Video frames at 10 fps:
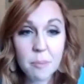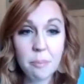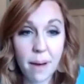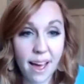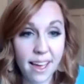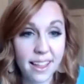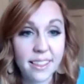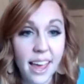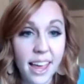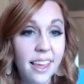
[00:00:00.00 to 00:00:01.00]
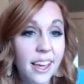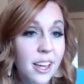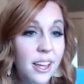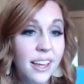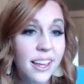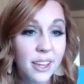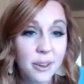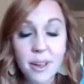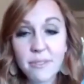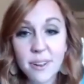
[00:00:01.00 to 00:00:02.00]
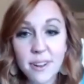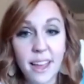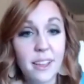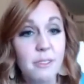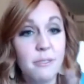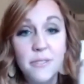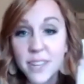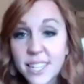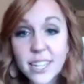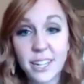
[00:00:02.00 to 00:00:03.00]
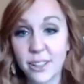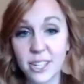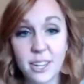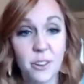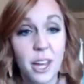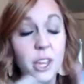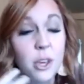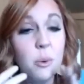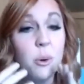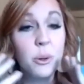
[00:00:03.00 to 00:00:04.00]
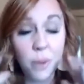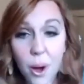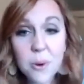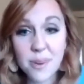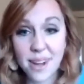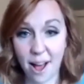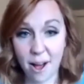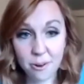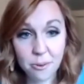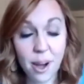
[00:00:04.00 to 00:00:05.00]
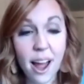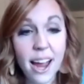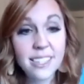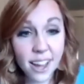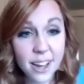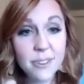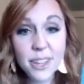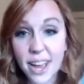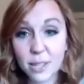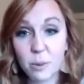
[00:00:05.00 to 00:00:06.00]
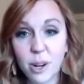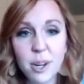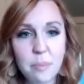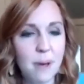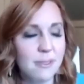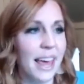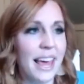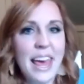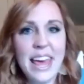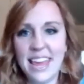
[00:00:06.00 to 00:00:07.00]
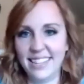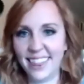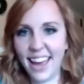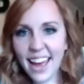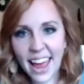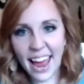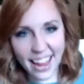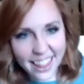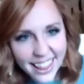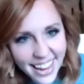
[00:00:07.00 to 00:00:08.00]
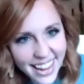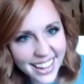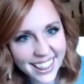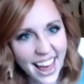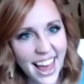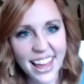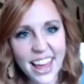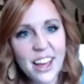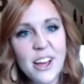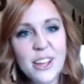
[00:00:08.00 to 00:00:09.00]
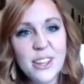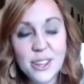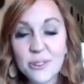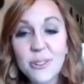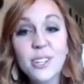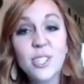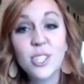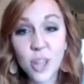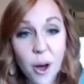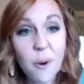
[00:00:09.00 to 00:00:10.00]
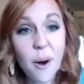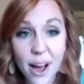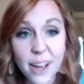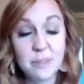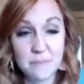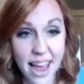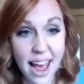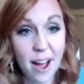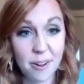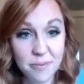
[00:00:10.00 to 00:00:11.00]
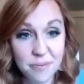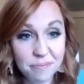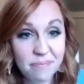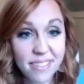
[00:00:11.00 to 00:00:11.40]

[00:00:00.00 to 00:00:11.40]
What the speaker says: but like you even like physically look different. Like you glow now. When I saw you at the last workshop, I was like, is that Hayley? Like you look so awesome now.